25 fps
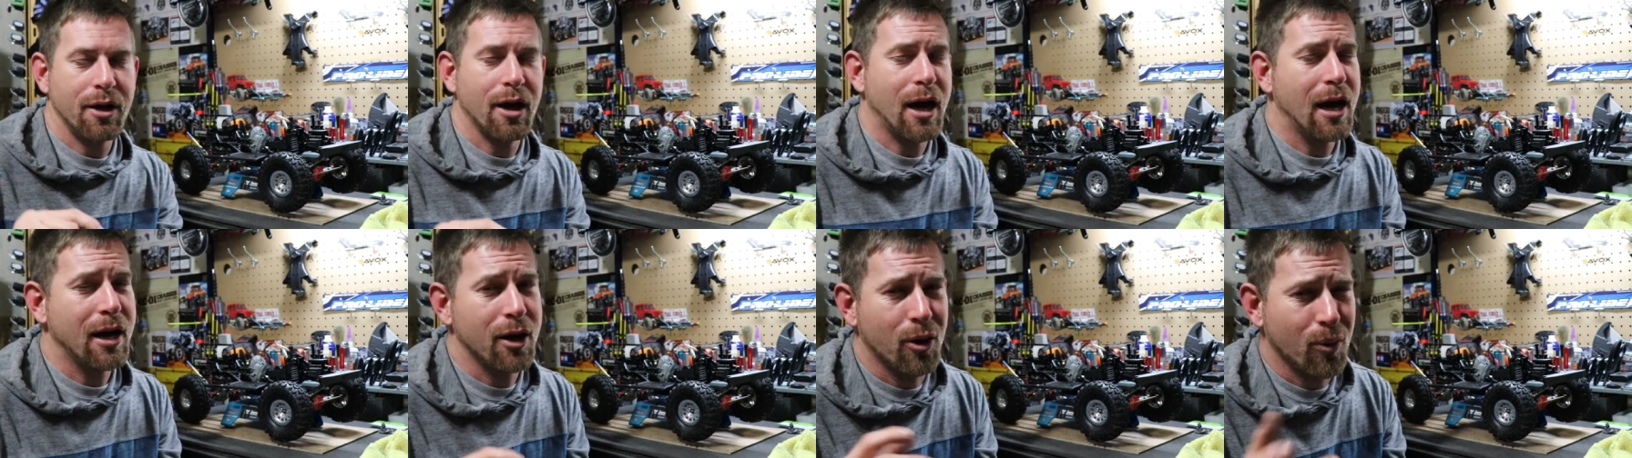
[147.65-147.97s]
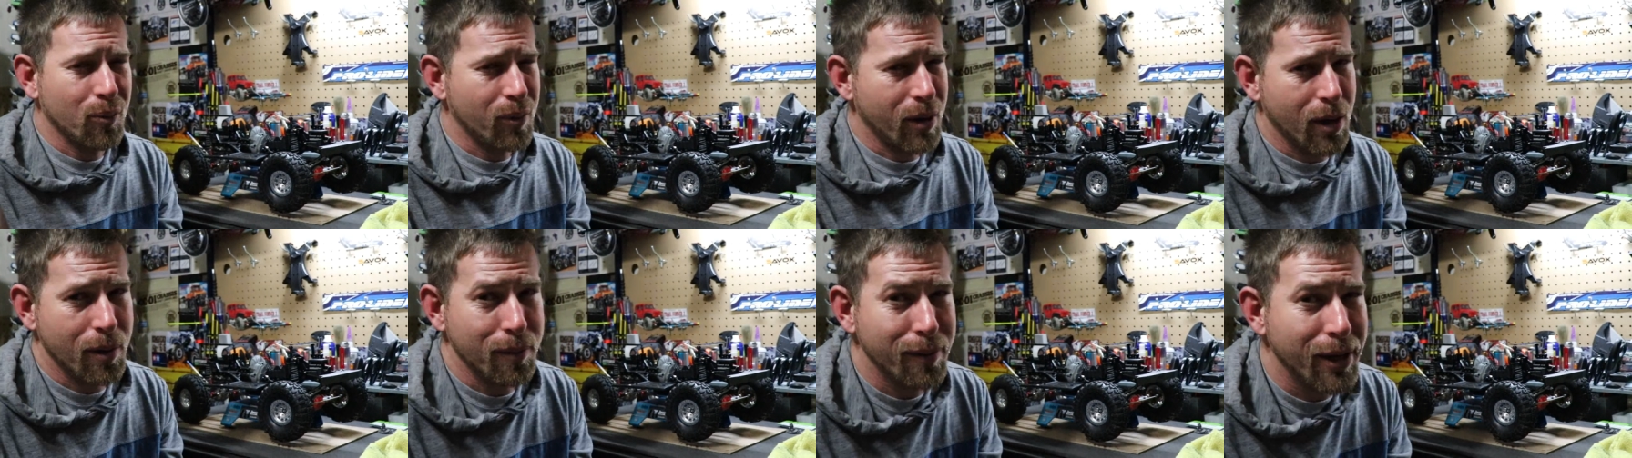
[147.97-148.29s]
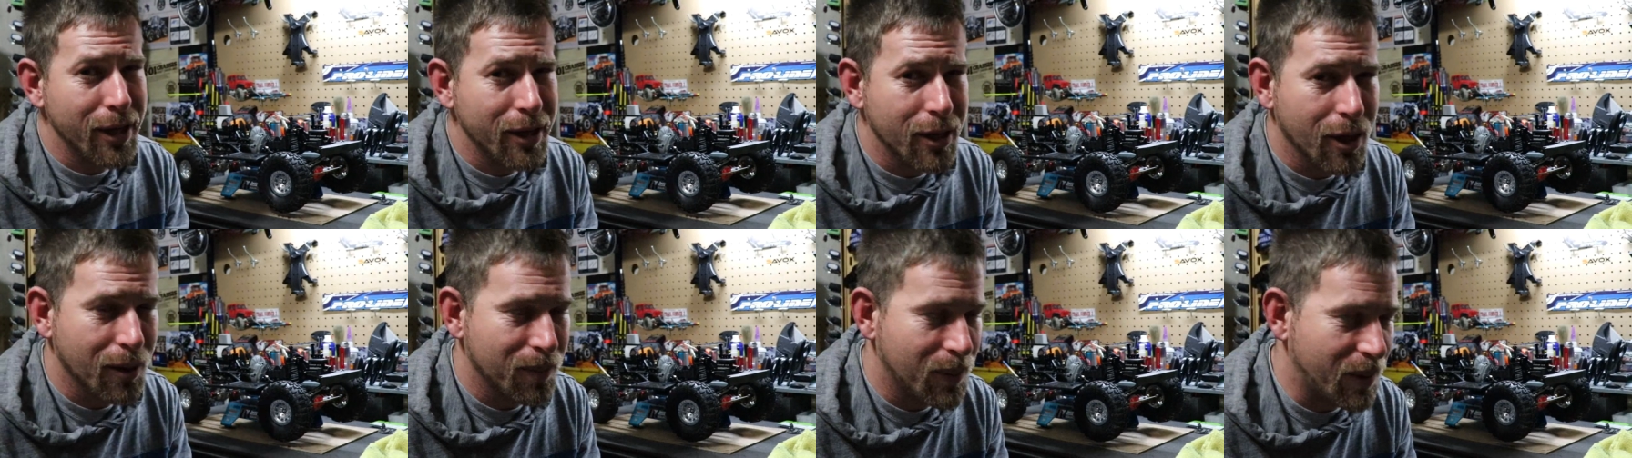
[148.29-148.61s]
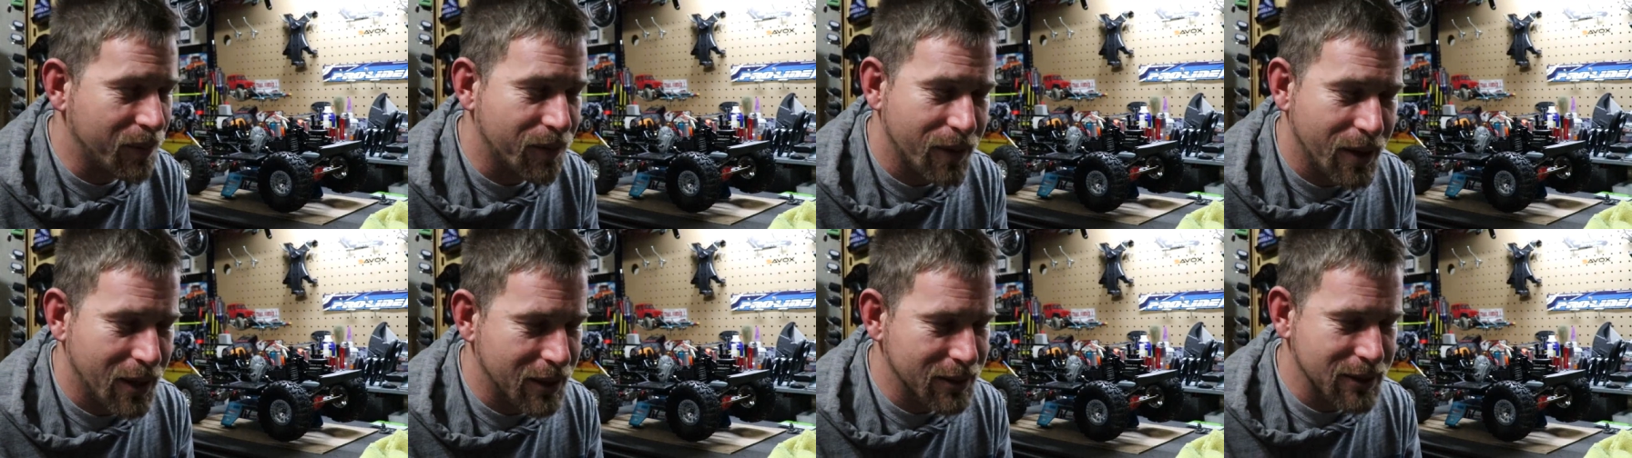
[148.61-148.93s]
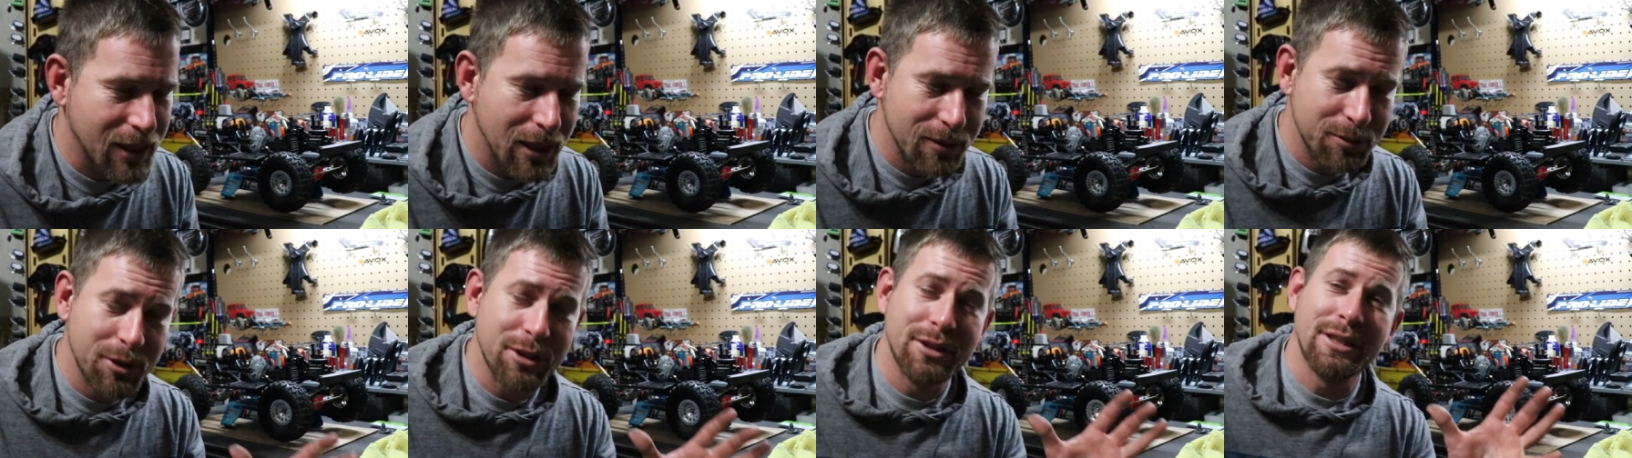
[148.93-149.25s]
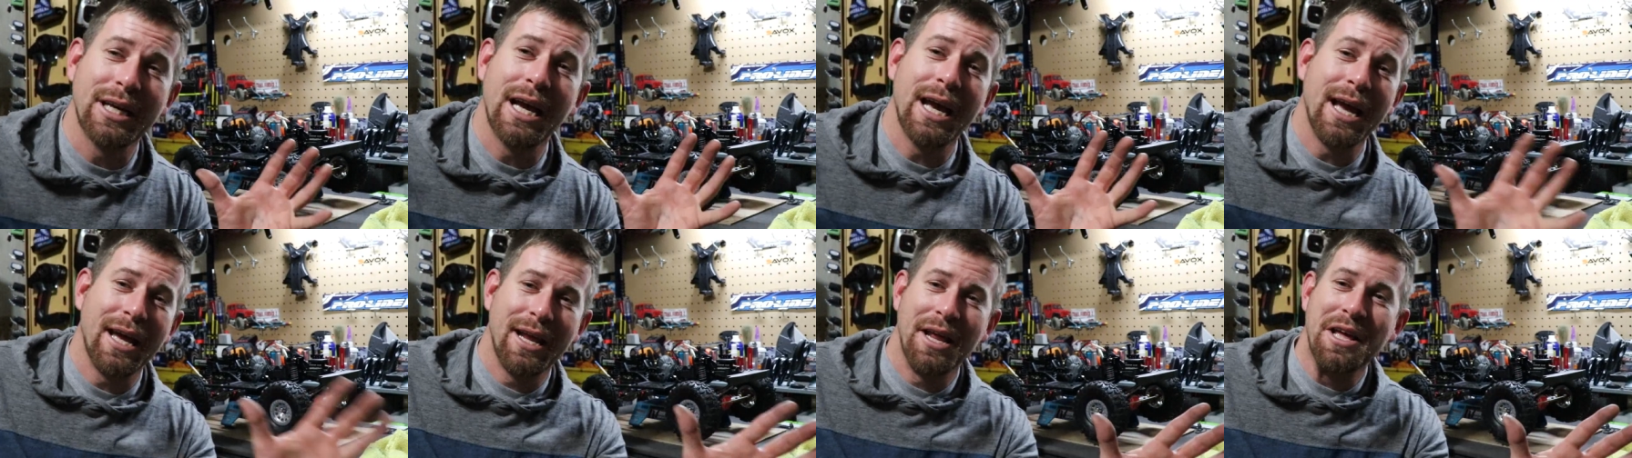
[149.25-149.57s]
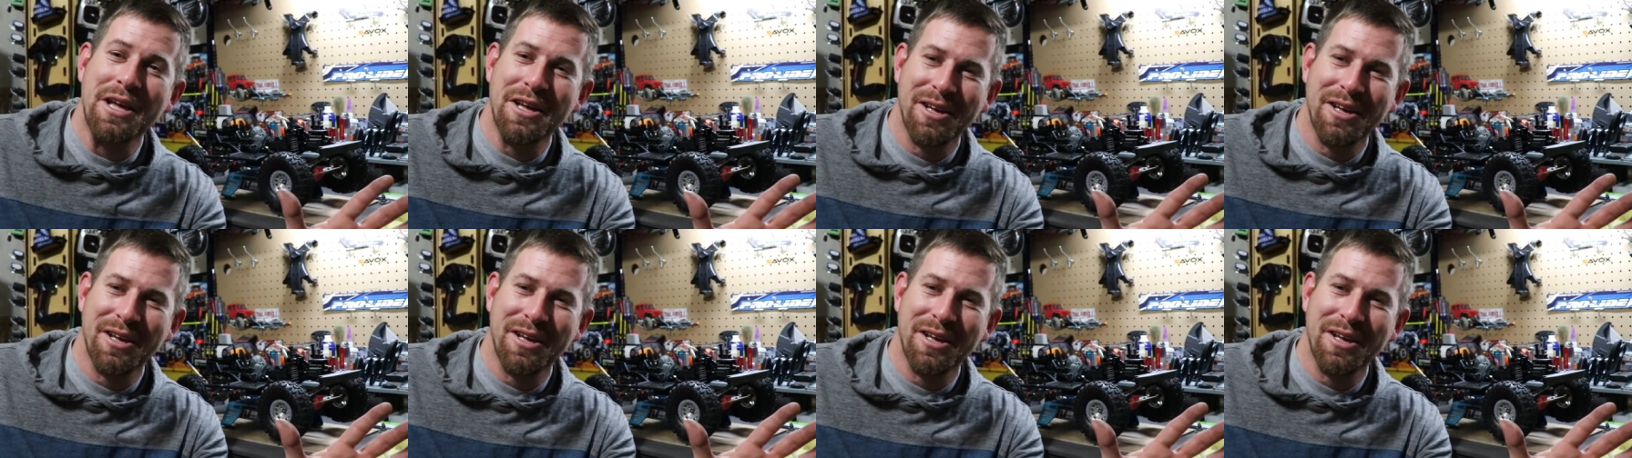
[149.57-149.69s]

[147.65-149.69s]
No, I don't wear makeup, my friends. I'm just saying.